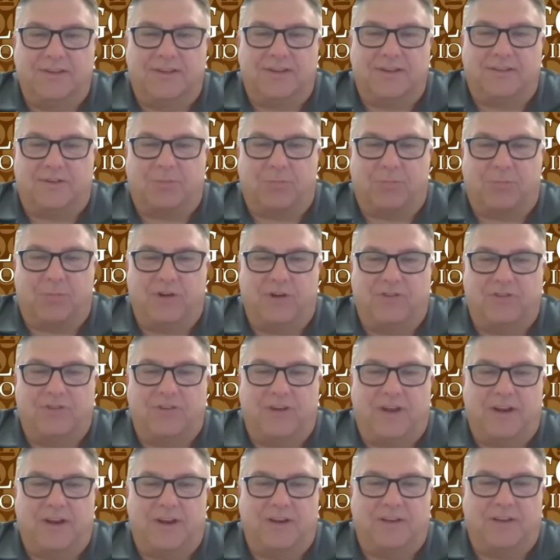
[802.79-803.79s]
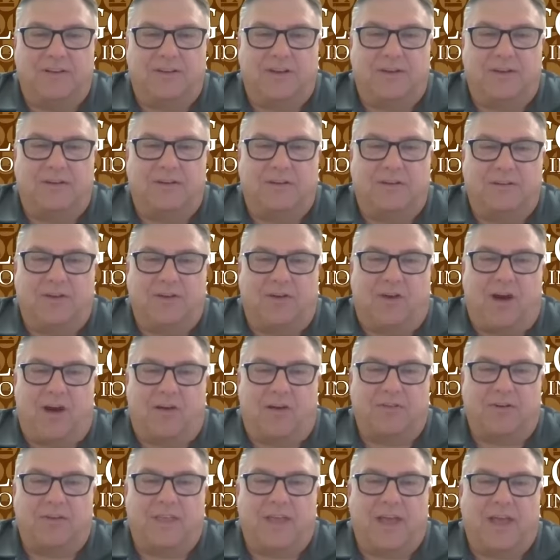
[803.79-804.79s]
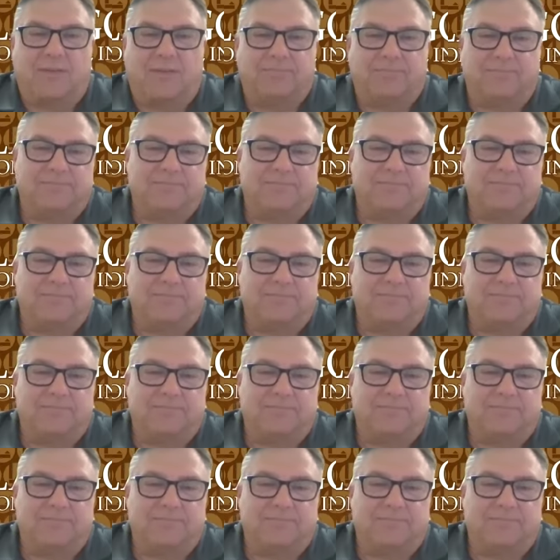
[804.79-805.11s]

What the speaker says: it's appreciated to offer that.